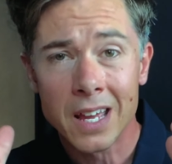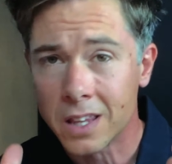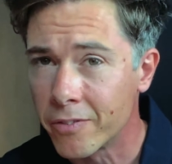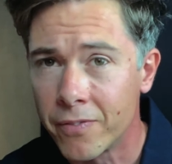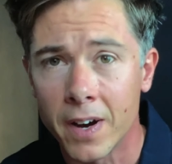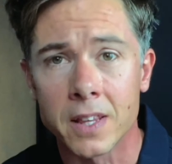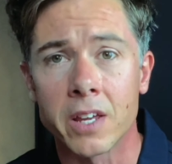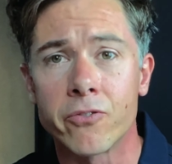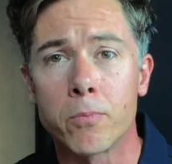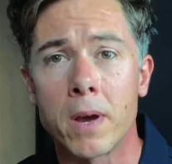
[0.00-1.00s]
They find the
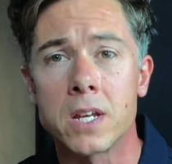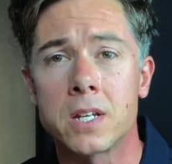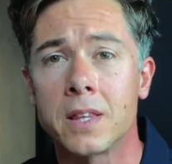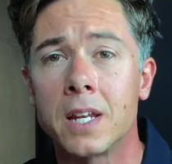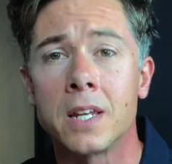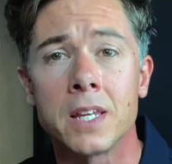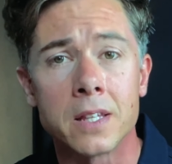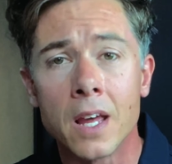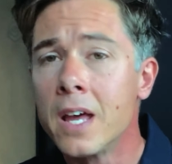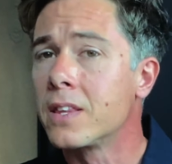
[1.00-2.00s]
information they
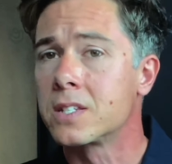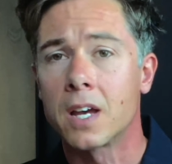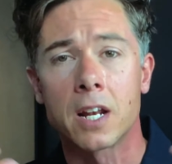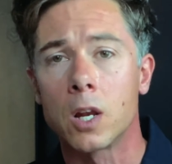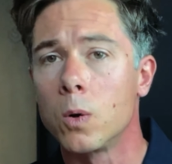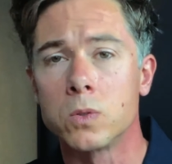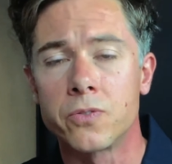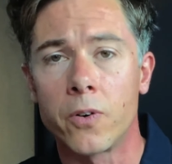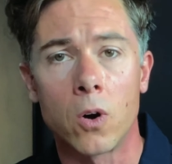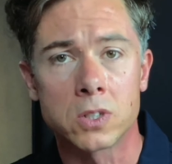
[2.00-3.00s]
need, the site loads
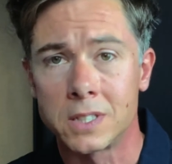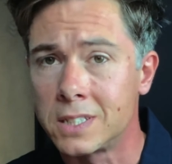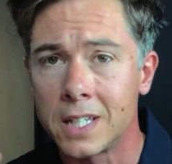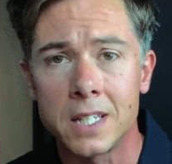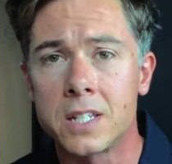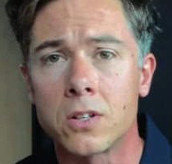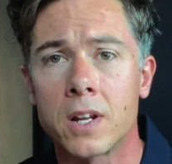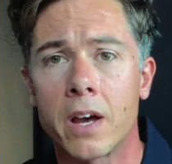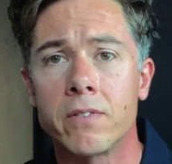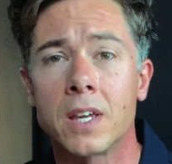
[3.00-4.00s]
fast, it's easy to
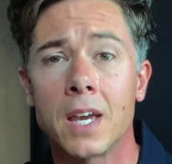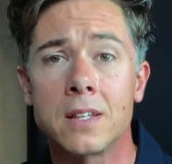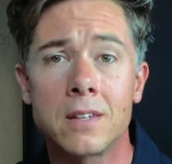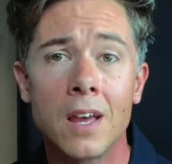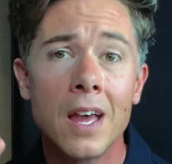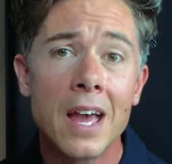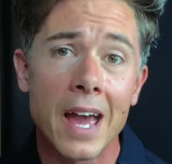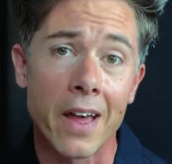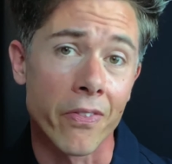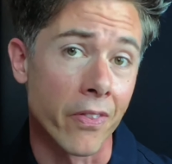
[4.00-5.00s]
navigate,
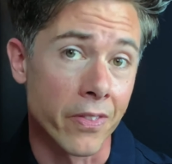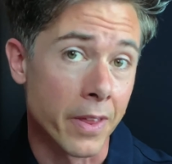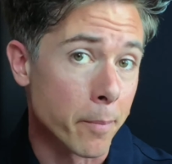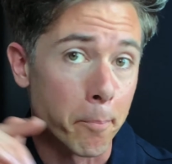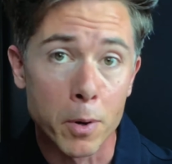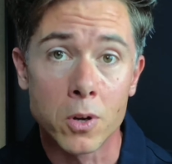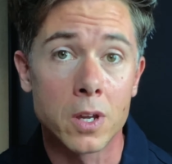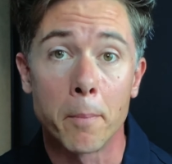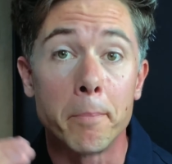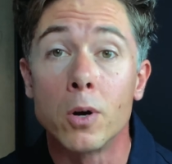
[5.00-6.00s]
and the
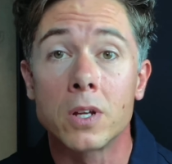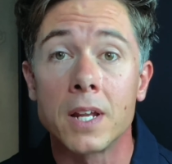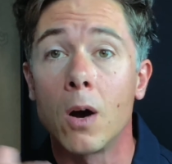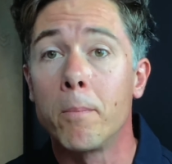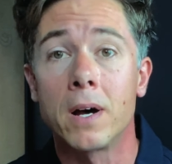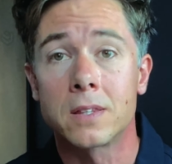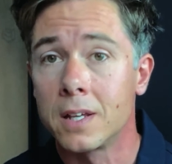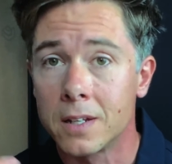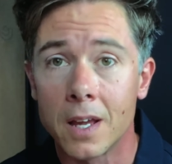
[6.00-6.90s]
book now button